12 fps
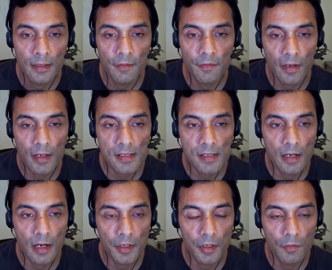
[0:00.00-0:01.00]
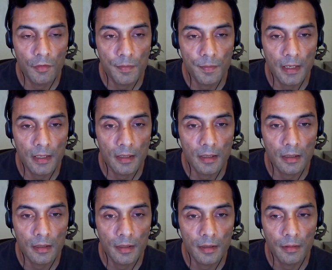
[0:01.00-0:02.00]
The first scenario would be
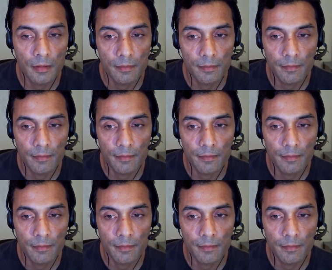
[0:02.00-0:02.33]
the